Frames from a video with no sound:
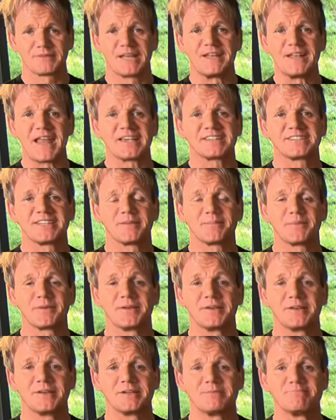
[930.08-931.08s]
Next up,
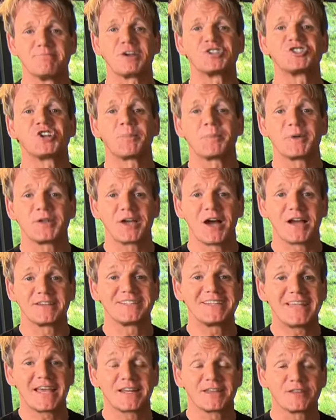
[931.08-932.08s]
my shopping guide
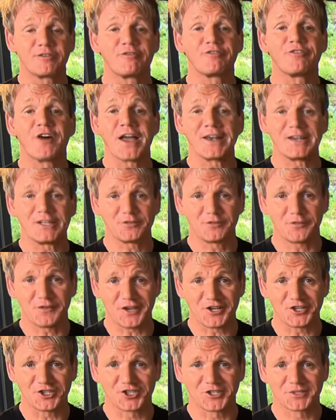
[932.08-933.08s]
to getting the finest
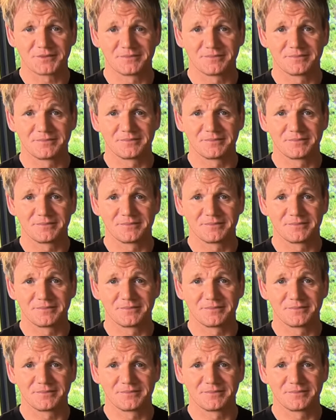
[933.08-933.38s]
fish.